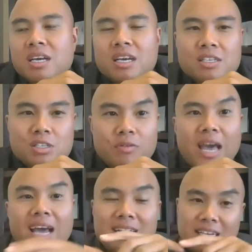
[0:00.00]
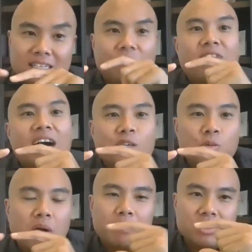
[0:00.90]
So that is a value
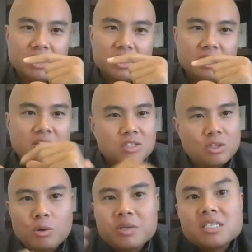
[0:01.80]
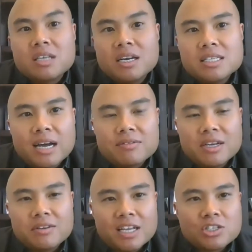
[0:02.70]
proposition because there will be studies out
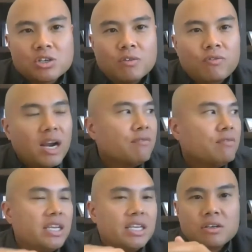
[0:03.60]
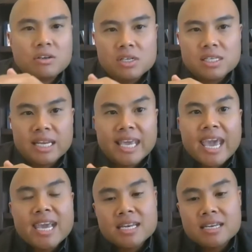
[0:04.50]
there that show for every increase in
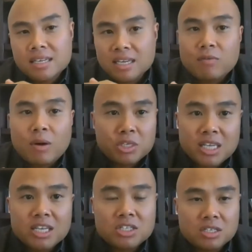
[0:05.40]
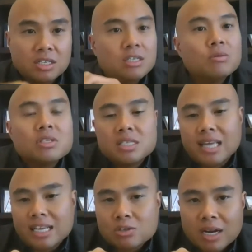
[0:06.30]
gain in reputation, you will see
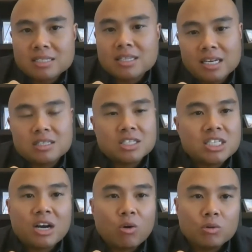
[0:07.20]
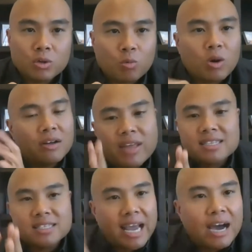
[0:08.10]
that translated to shareholder wealth
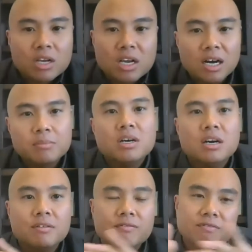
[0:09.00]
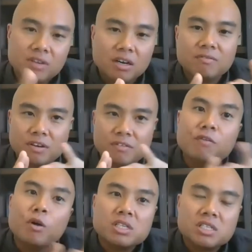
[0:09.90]
as an outcome of
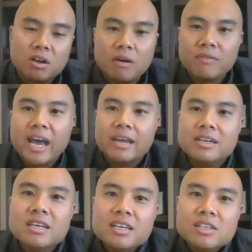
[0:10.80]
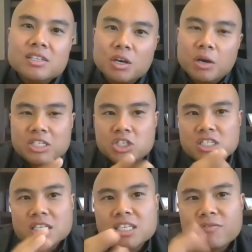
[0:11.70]
focusing on that. So it's just
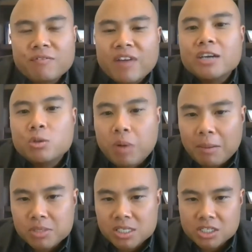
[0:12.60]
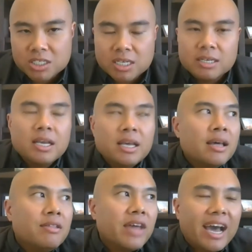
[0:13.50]
a different value proposition
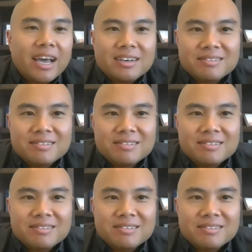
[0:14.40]
that